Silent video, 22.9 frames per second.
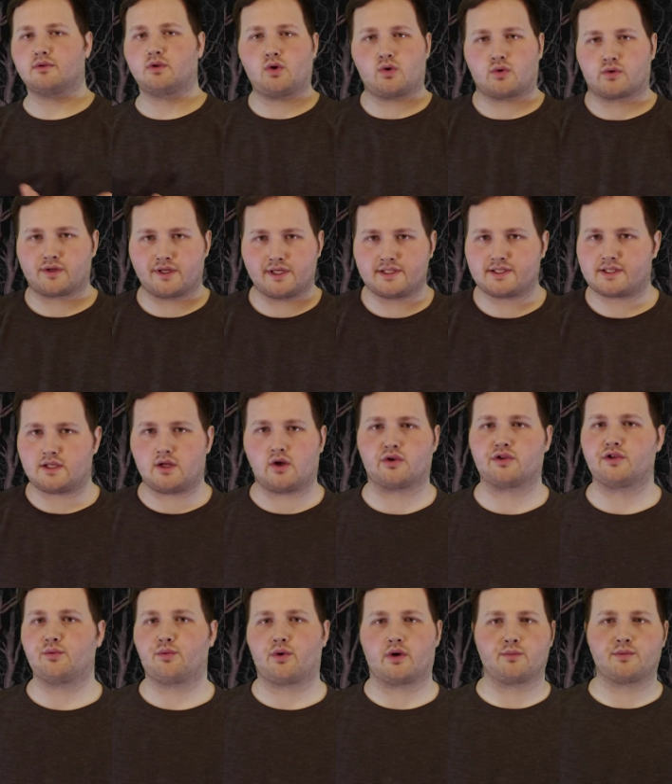Laurie is the
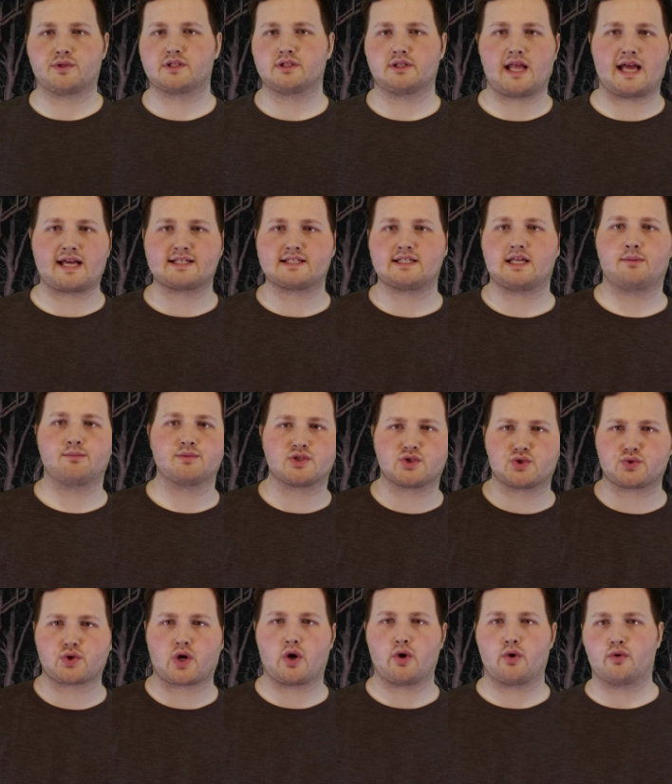only one with the last name
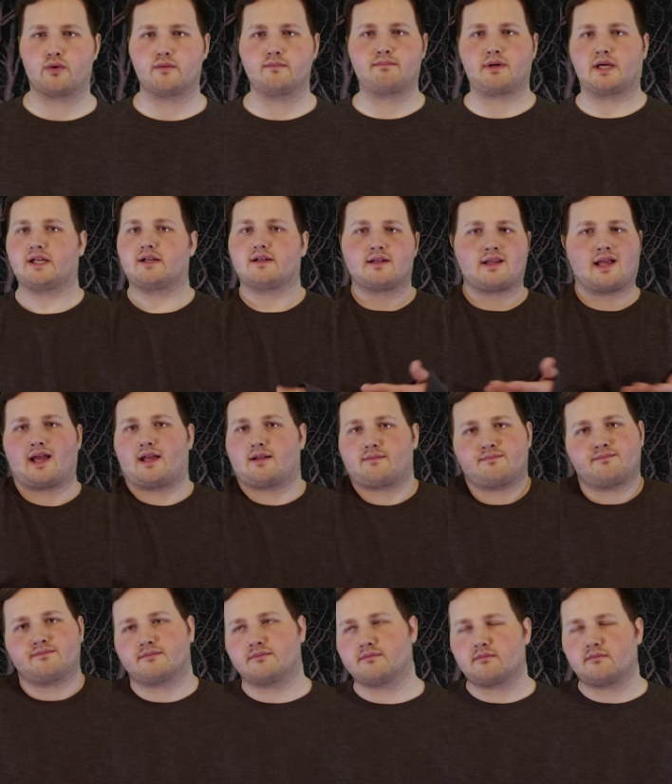Strode, but that,